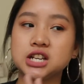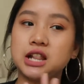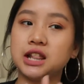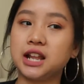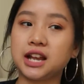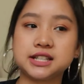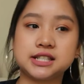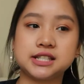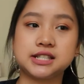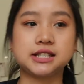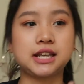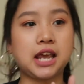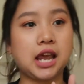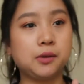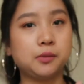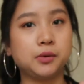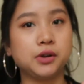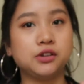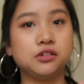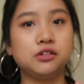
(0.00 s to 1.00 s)
Alexis
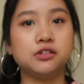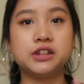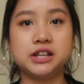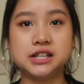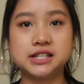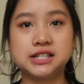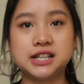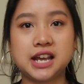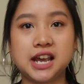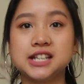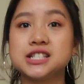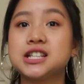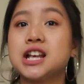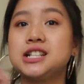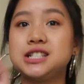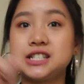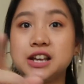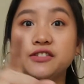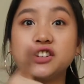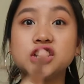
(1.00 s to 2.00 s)
Gabriel these days.
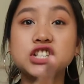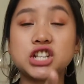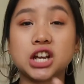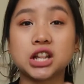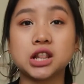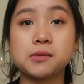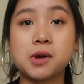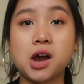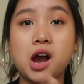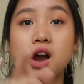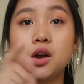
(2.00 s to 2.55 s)
Definitely check them out.